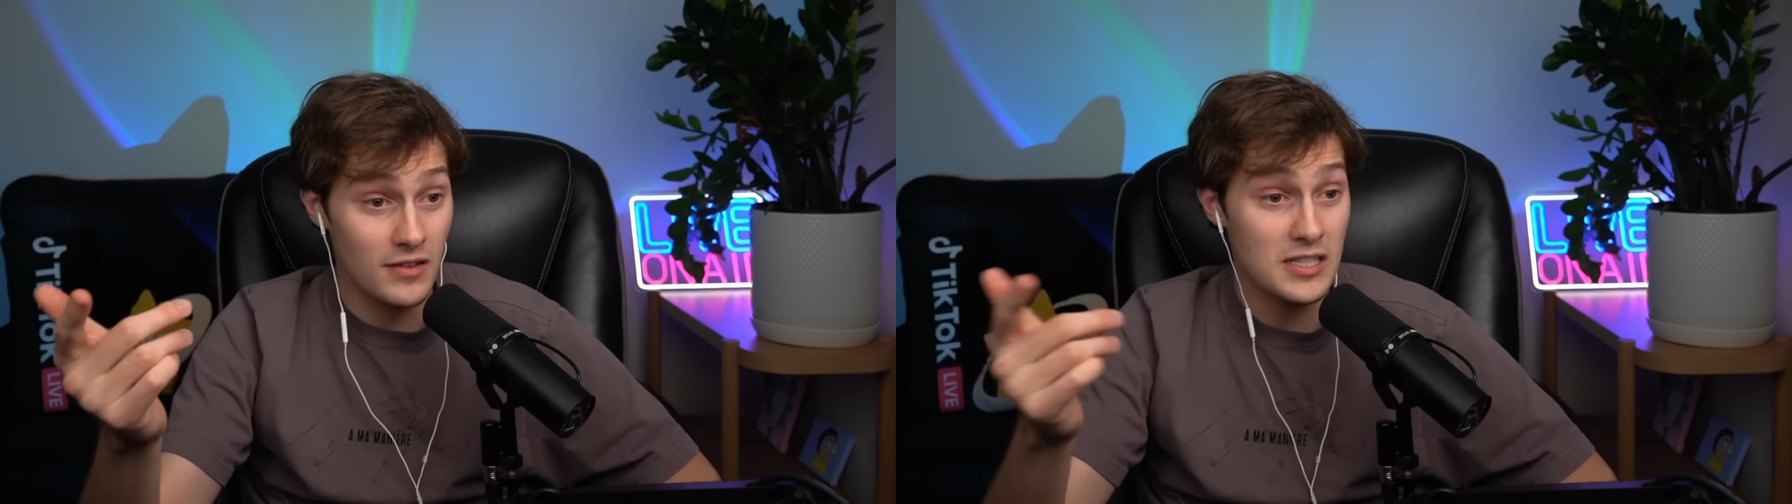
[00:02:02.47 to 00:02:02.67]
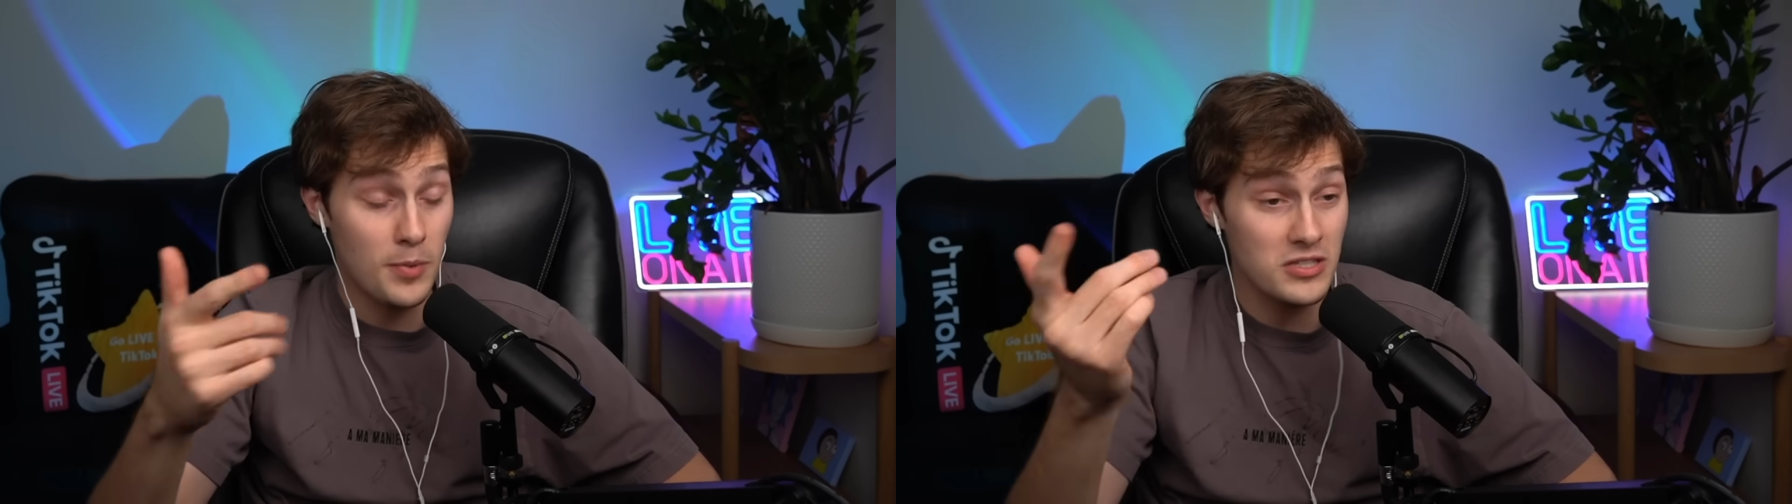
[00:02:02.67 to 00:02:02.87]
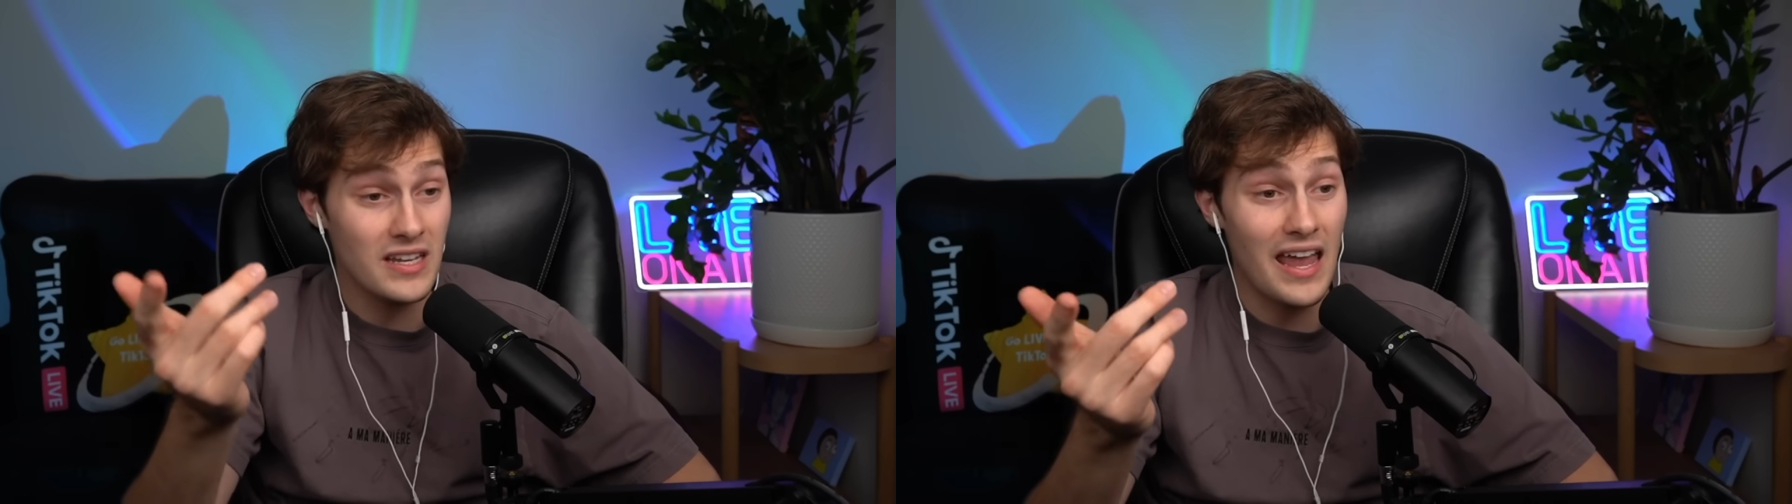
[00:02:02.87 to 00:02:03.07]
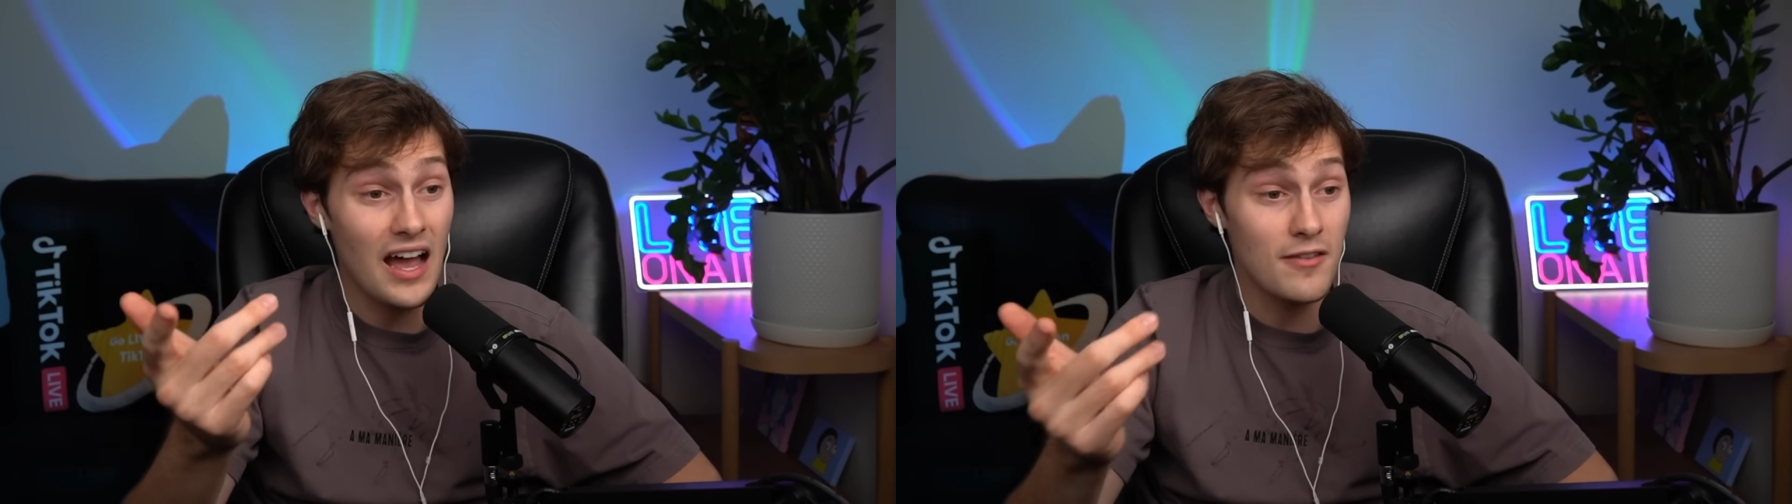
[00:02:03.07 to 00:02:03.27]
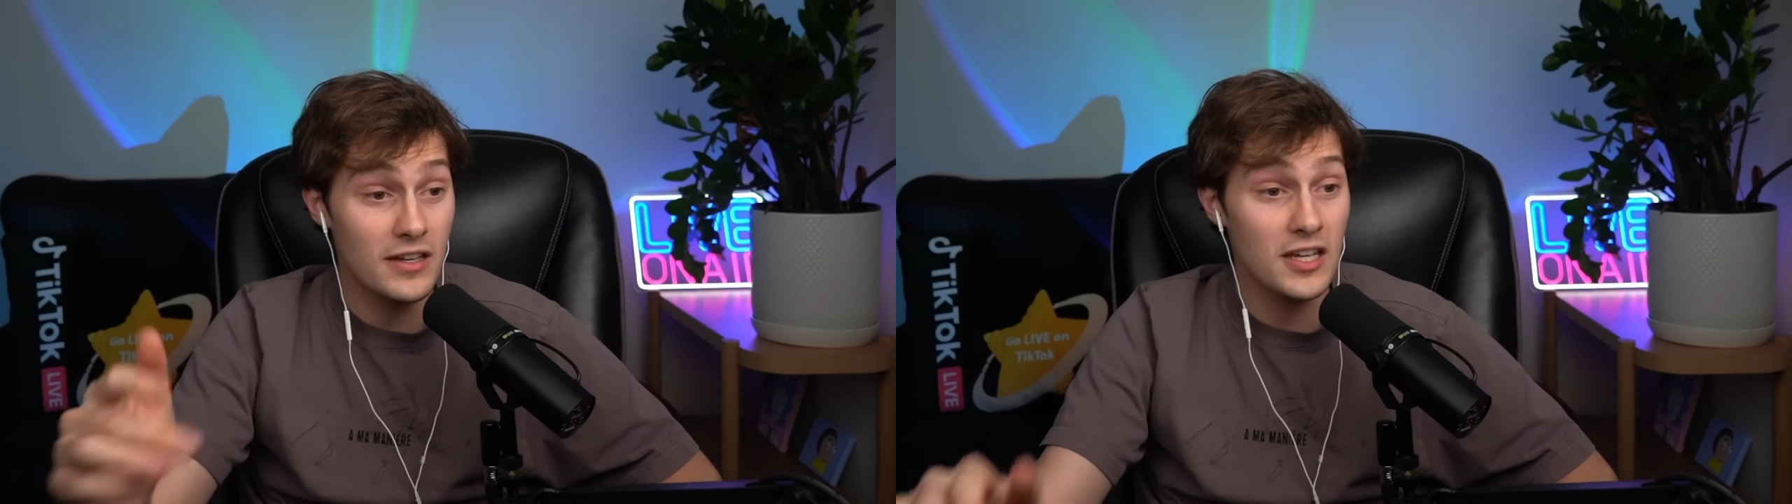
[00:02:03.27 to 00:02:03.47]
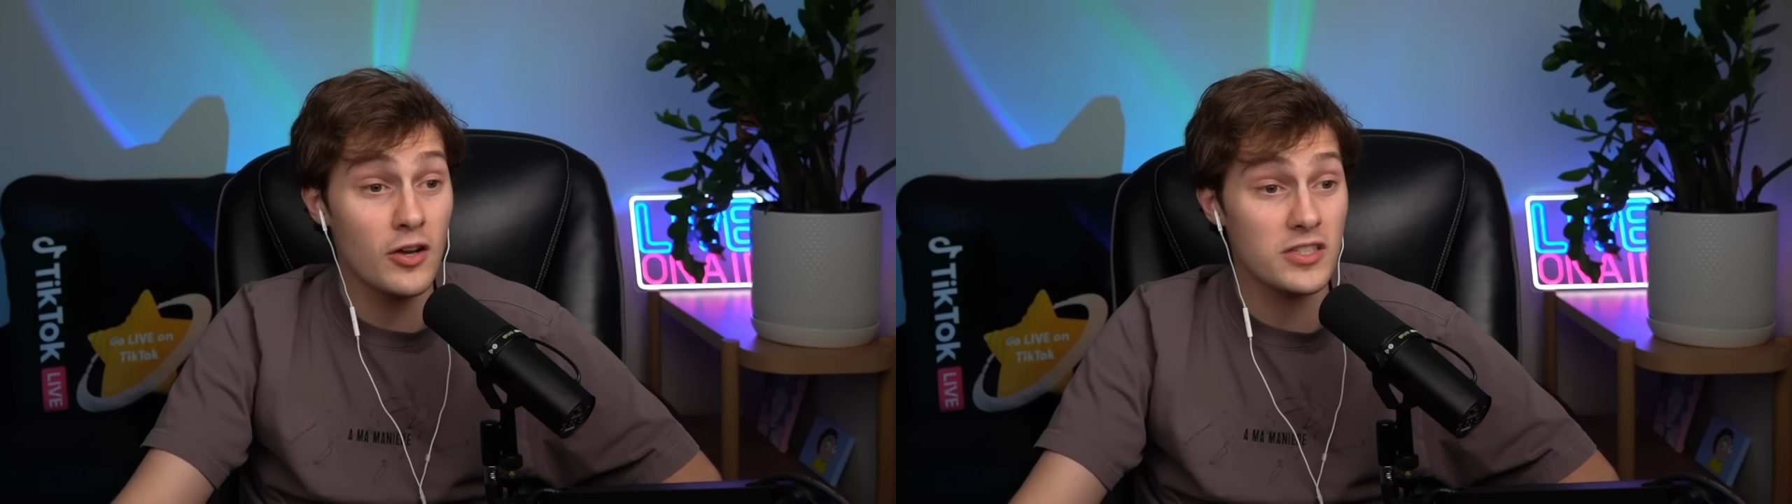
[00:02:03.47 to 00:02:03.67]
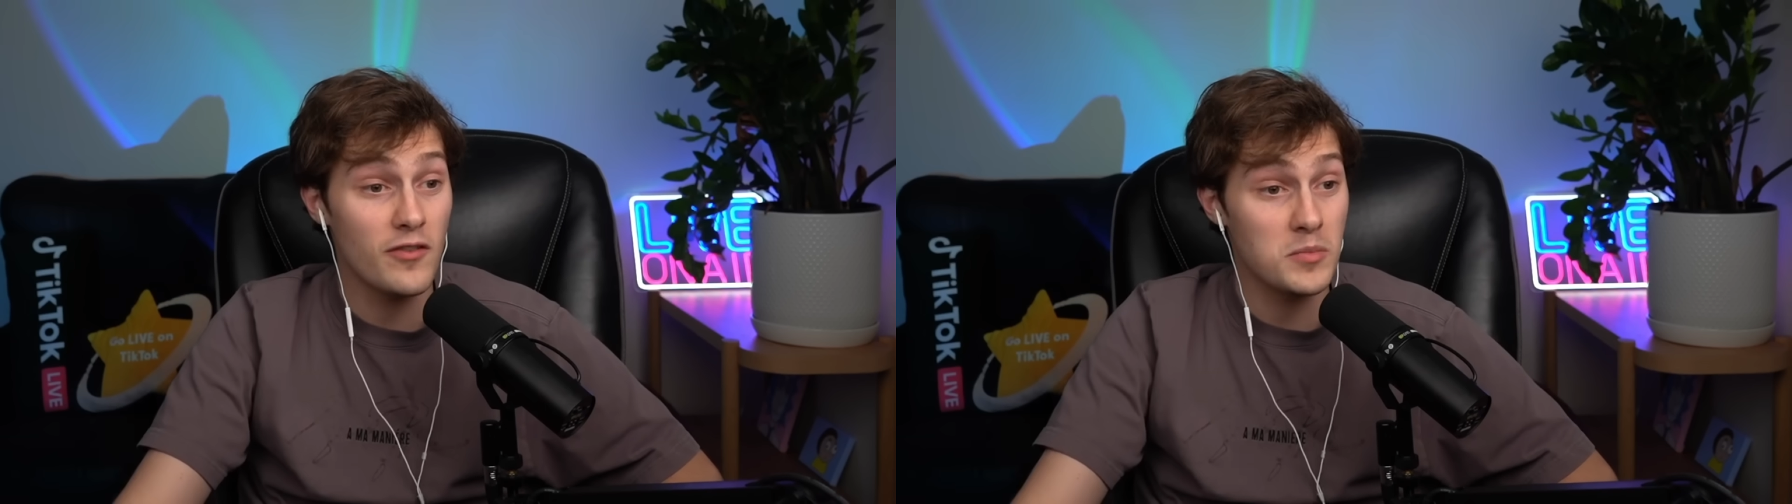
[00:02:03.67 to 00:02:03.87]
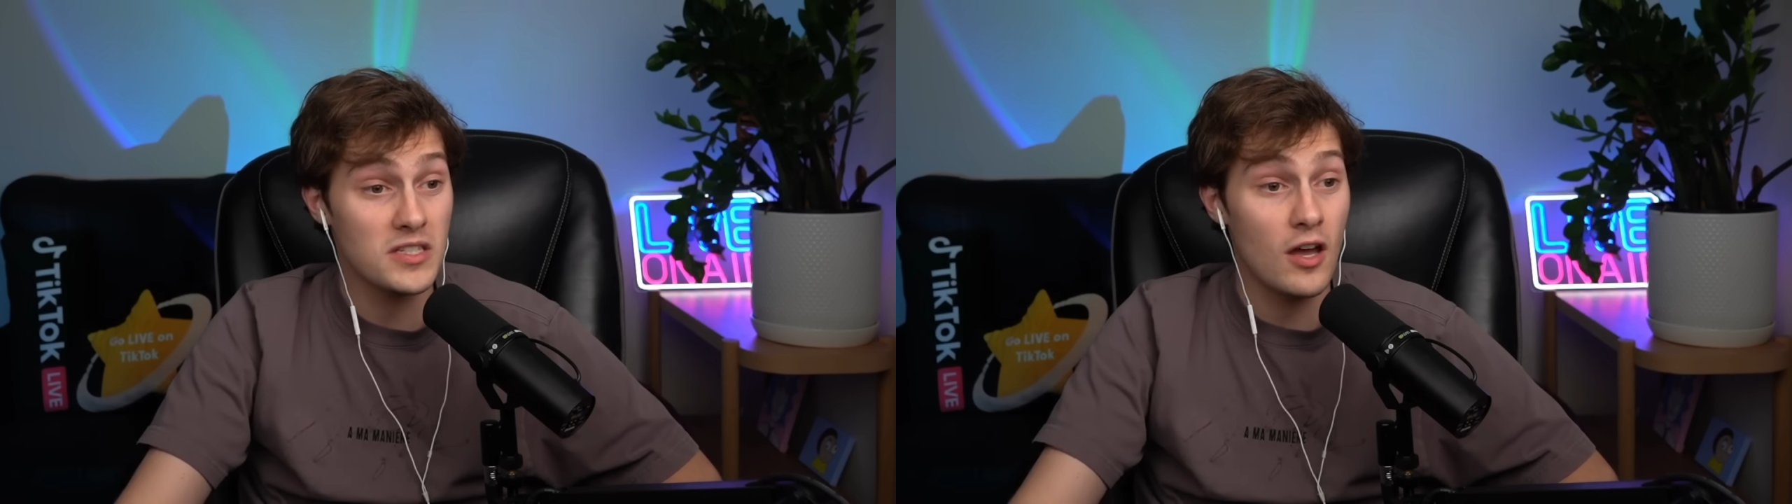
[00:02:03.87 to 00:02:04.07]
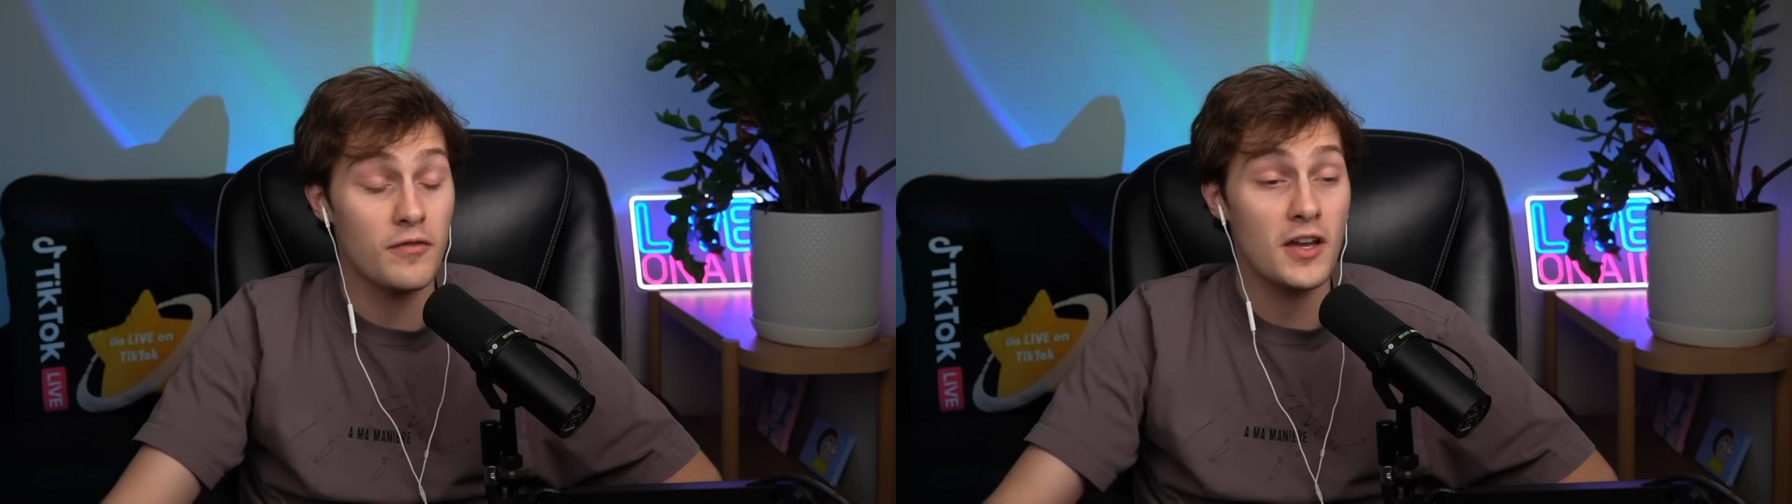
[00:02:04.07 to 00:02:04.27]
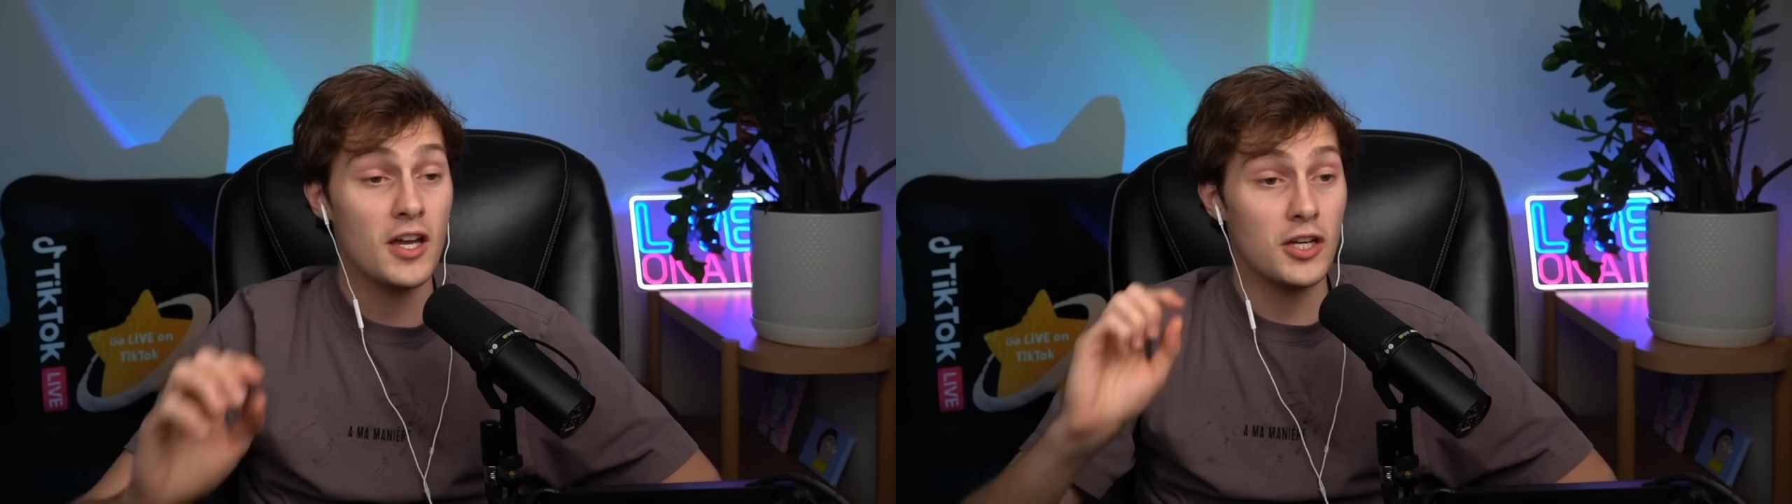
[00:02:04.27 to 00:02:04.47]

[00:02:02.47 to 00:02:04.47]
He's posting AI videos of himself